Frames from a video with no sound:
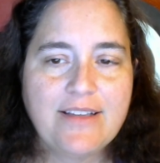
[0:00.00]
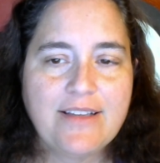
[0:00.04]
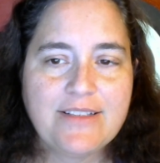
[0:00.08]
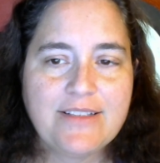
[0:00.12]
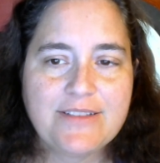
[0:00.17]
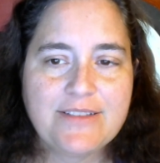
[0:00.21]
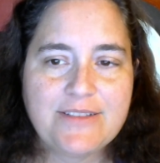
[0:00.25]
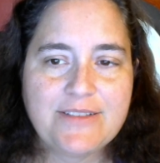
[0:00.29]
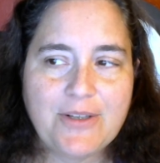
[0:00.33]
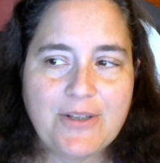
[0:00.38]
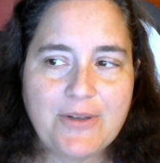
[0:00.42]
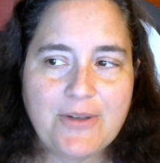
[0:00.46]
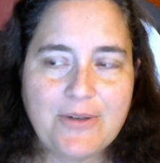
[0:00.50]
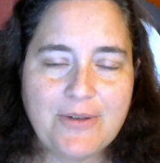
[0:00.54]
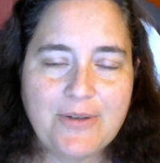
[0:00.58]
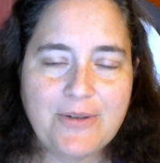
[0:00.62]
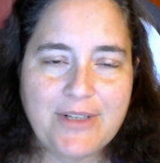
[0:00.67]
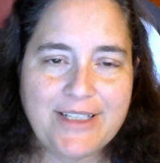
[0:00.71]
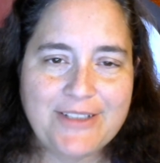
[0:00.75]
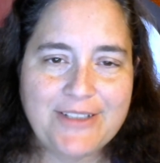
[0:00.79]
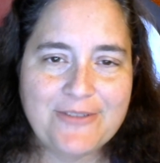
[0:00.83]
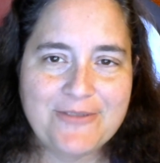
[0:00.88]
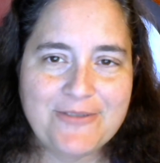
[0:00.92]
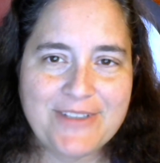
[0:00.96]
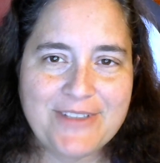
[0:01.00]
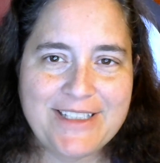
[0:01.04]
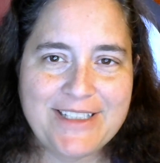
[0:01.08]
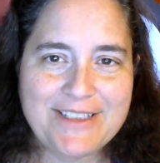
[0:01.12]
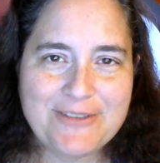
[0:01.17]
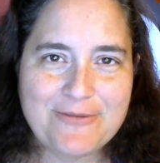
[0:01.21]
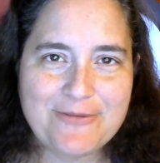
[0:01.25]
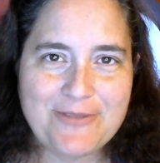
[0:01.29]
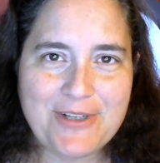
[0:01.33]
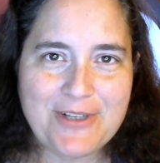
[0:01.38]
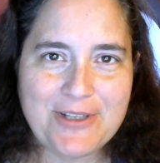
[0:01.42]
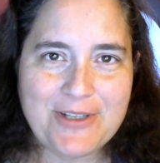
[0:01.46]
So don't forget
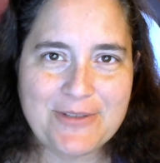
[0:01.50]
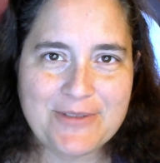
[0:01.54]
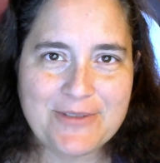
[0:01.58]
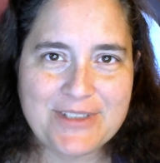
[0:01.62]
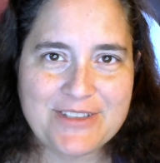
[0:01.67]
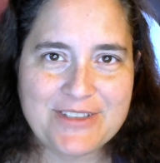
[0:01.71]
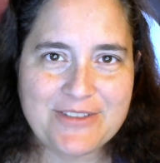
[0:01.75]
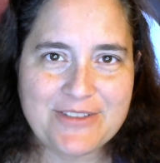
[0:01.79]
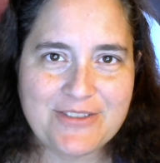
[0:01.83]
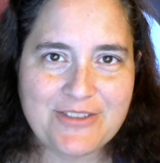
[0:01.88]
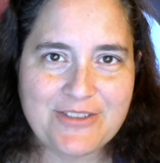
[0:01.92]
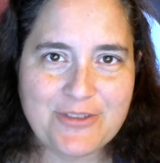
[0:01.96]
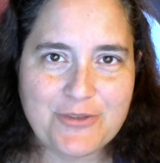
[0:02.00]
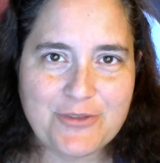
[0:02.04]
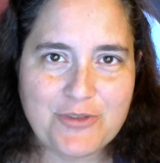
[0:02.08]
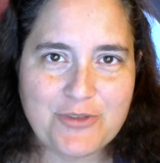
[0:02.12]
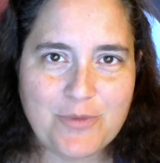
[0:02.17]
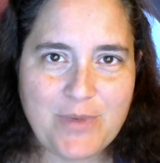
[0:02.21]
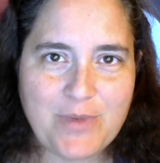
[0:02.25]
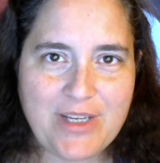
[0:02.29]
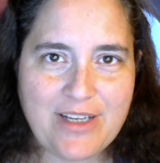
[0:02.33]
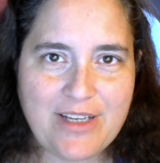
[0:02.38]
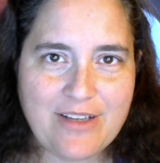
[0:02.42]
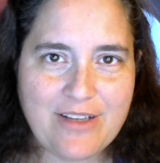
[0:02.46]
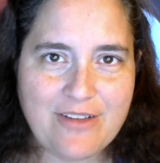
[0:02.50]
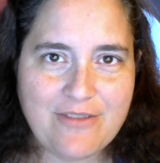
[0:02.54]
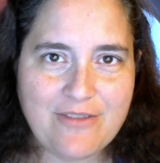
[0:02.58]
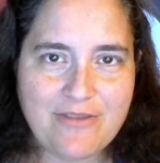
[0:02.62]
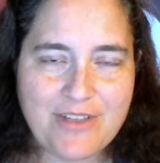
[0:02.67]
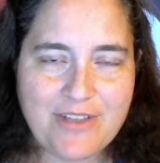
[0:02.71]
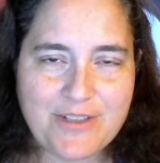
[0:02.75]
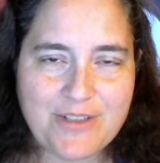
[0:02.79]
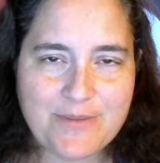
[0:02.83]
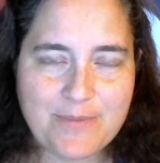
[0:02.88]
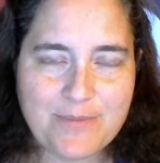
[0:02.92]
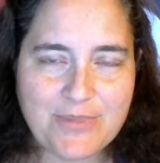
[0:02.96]
to follow us on social media at
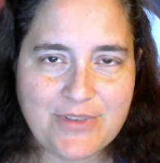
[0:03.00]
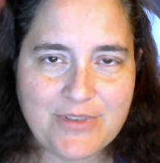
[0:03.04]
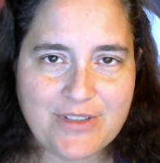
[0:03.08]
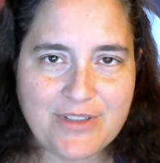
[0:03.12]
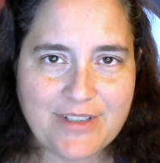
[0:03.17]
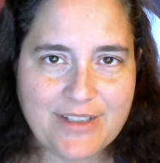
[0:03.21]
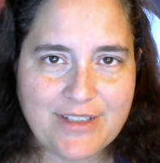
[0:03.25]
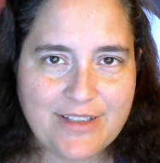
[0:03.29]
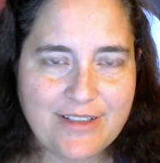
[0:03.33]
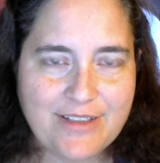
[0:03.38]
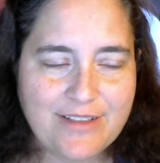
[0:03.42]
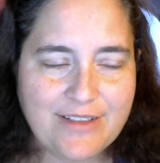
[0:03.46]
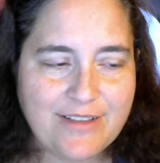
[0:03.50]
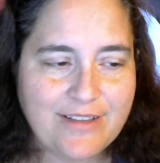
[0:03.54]
Facebook,